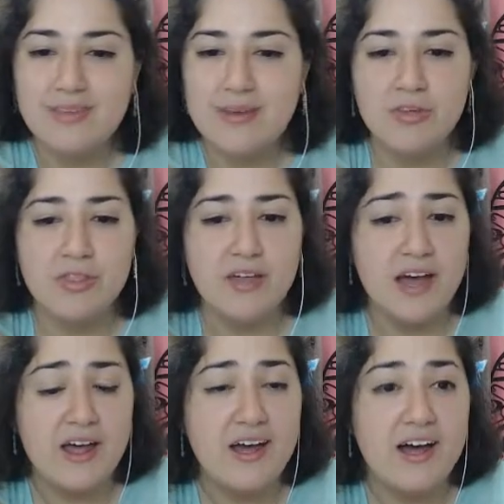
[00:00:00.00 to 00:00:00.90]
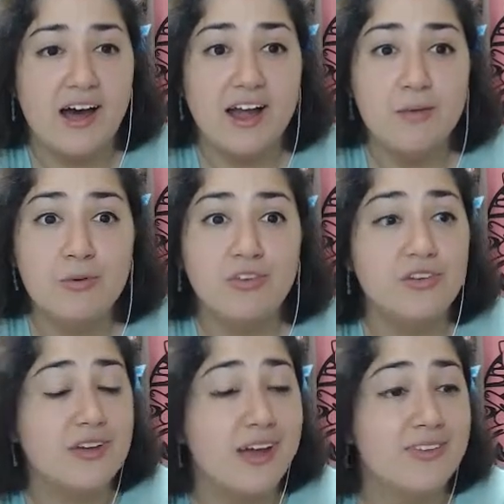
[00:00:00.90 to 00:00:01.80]
with that, I will see
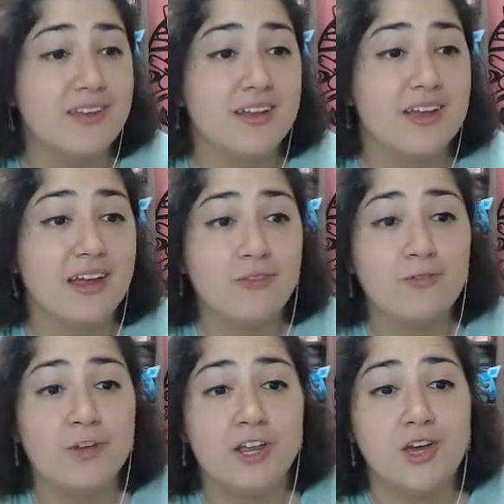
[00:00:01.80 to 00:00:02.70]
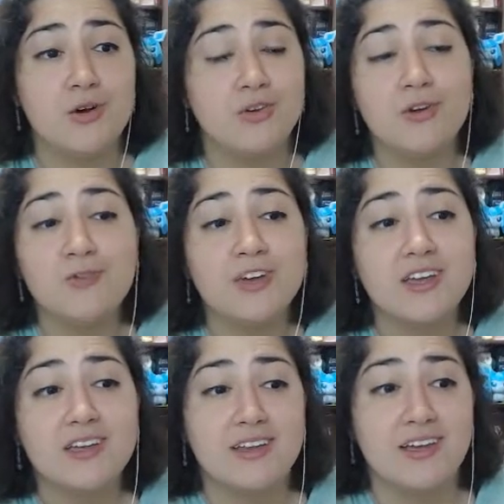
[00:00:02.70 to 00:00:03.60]
you guys in the next video. Don't
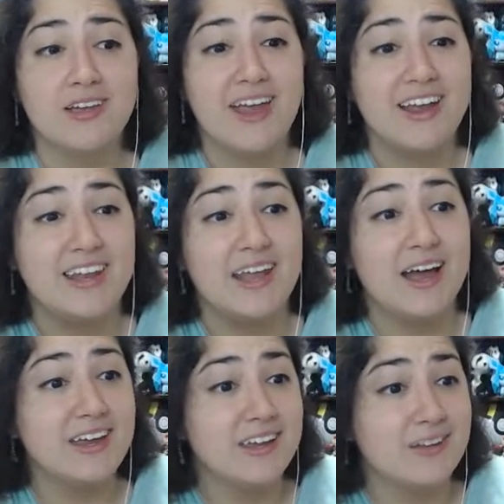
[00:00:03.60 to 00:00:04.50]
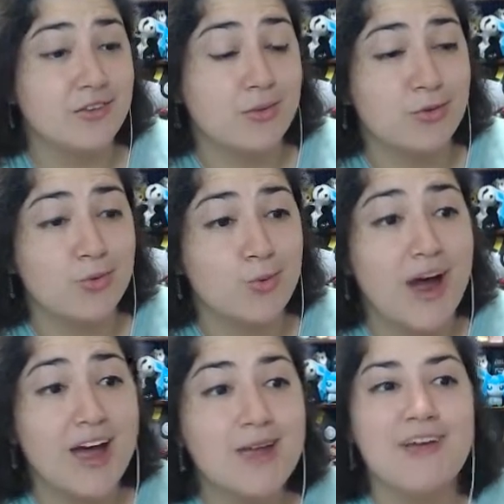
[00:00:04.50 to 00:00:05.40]
forget, hit a like and
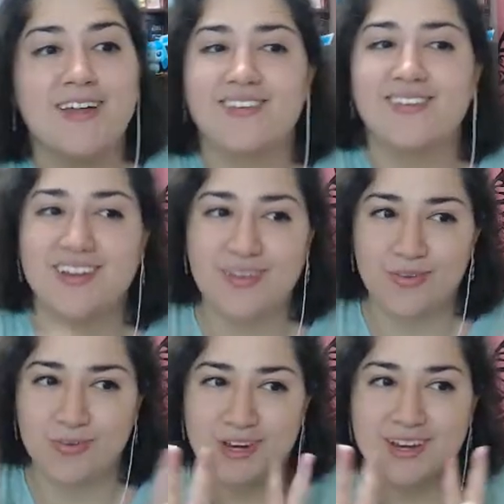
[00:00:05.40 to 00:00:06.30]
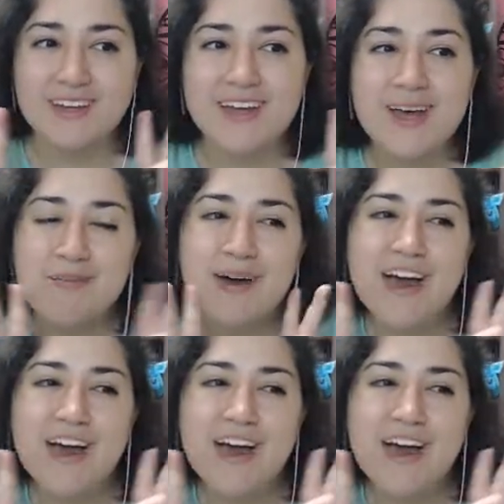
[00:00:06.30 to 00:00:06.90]
subscribe and stay sweet. Bye